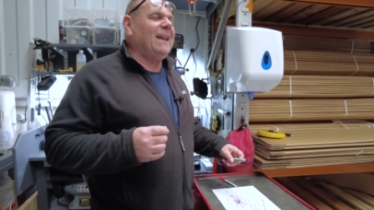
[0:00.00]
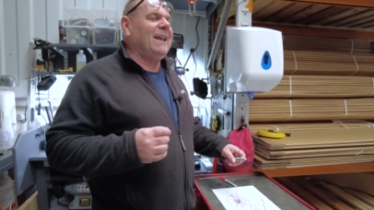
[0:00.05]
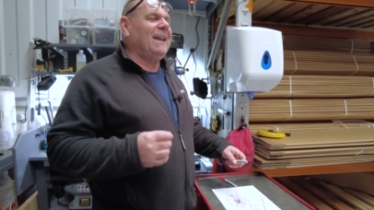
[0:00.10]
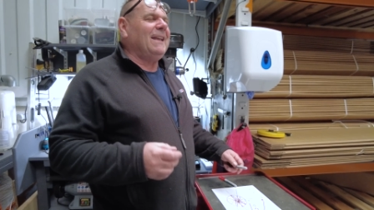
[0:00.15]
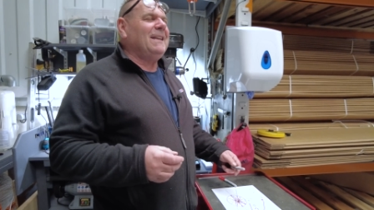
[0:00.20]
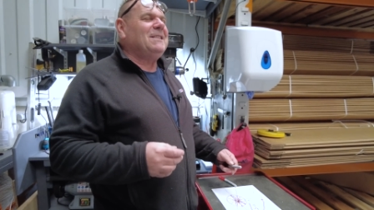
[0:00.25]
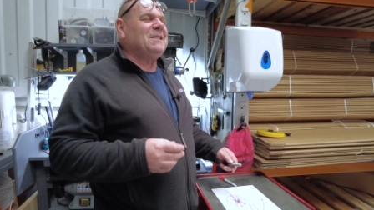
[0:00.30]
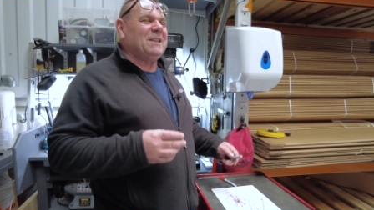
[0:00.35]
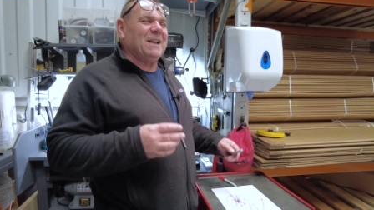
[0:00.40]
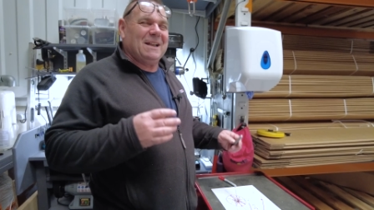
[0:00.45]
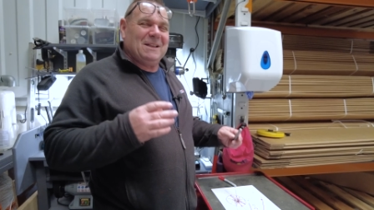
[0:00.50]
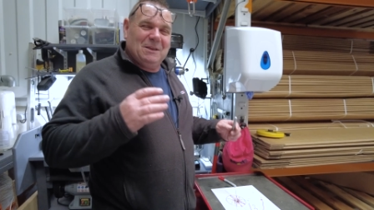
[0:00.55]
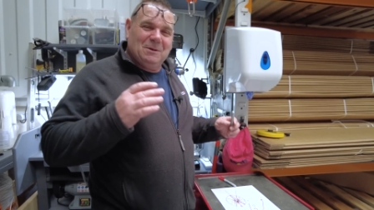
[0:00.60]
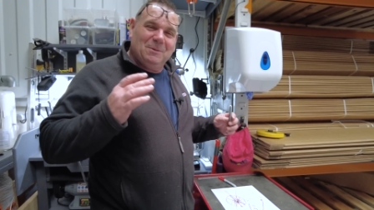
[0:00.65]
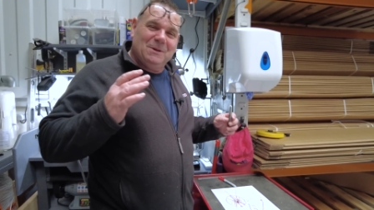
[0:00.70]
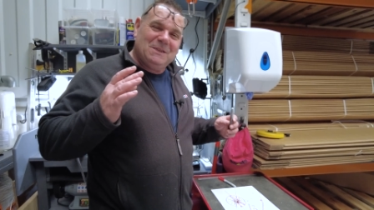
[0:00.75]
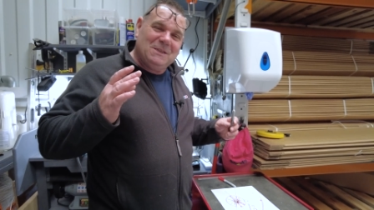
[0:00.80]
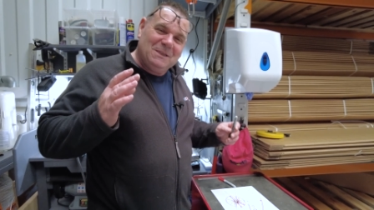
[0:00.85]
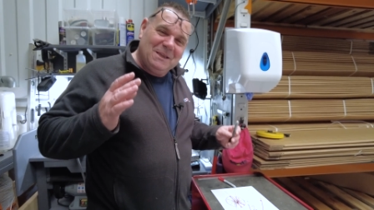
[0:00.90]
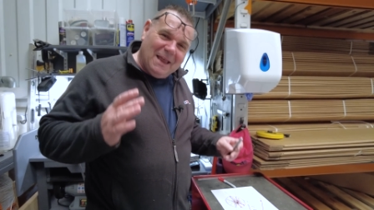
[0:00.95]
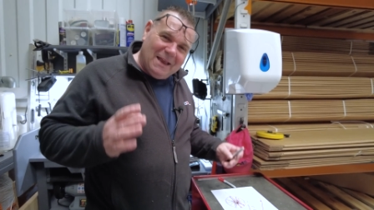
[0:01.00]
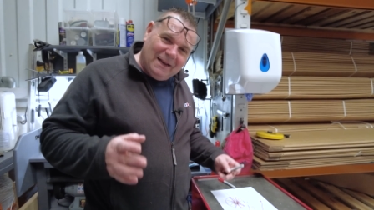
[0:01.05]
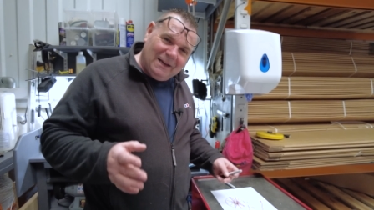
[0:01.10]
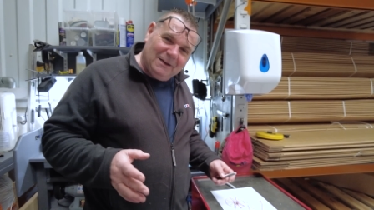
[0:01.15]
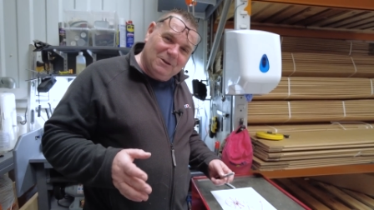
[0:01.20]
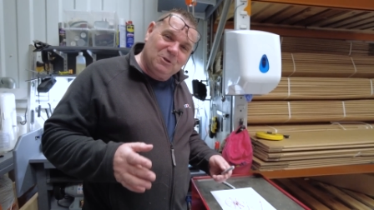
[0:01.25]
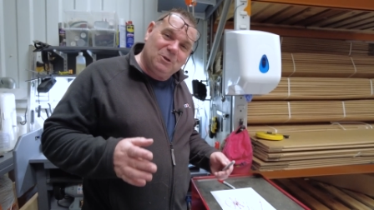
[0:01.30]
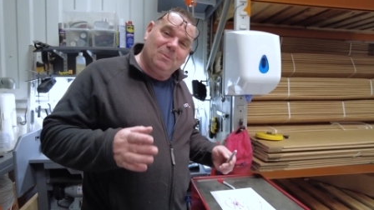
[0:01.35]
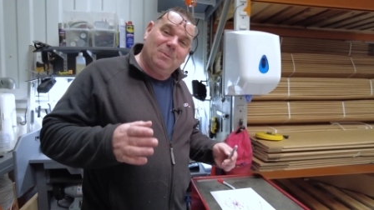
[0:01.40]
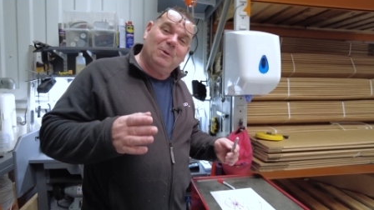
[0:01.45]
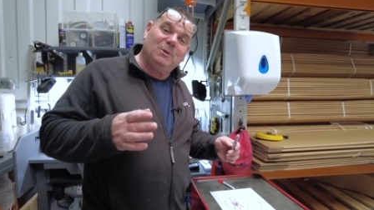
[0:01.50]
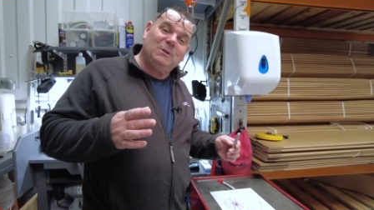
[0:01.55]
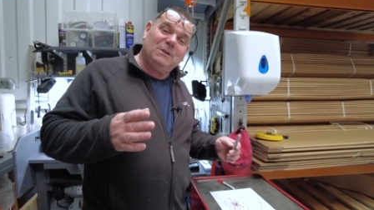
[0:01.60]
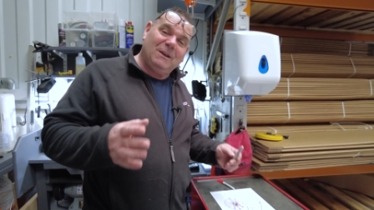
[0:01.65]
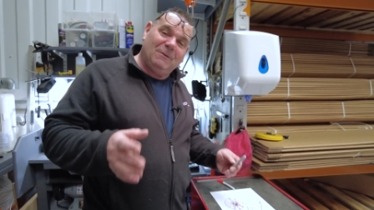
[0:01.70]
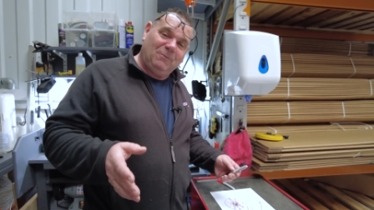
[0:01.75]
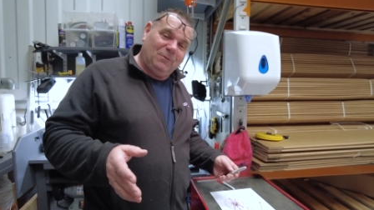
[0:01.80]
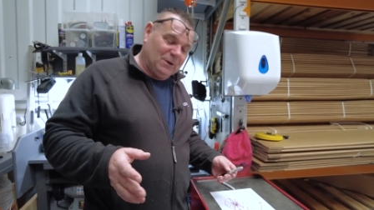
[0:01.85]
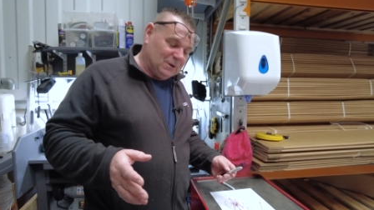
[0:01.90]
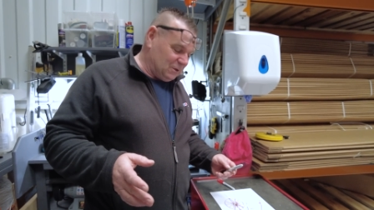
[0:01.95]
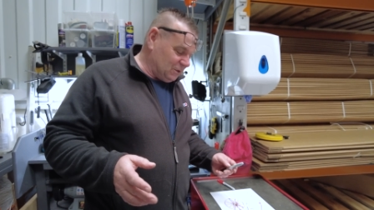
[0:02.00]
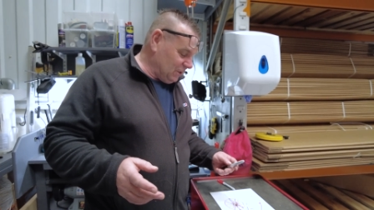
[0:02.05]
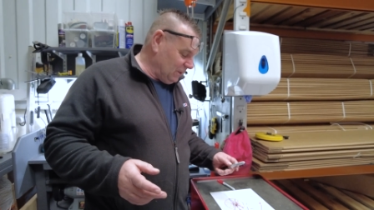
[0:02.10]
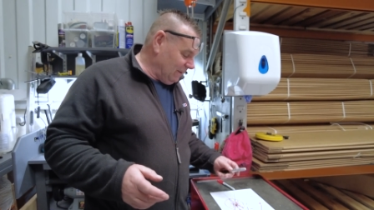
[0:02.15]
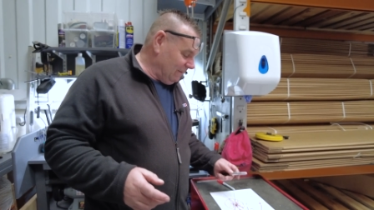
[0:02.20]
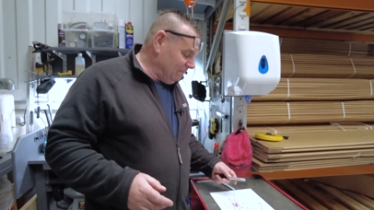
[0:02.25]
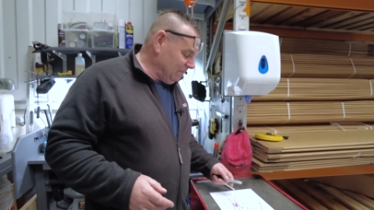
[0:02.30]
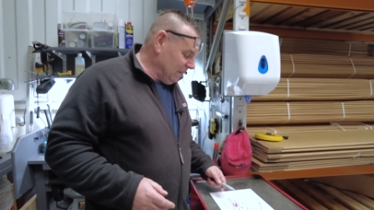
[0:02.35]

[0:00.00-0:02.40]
he said there was negligible difference.